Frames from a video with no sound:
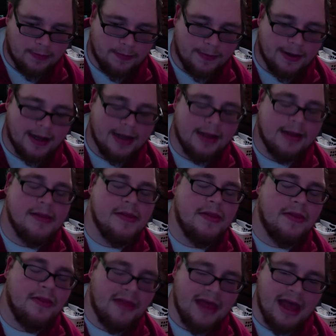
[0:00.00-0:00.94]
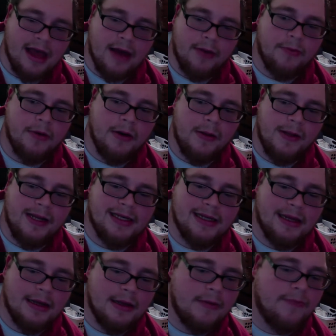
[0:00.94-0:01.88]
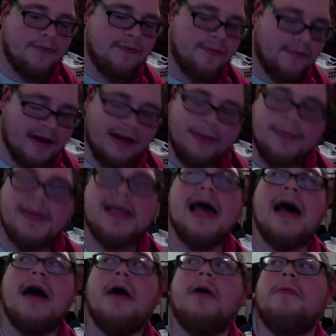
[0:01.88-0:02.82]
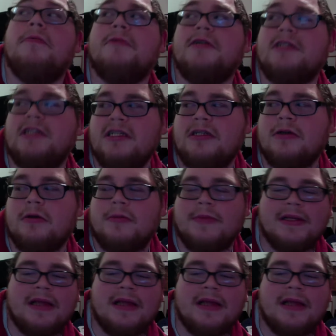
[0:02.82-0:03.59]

but that really did freak me out when she told me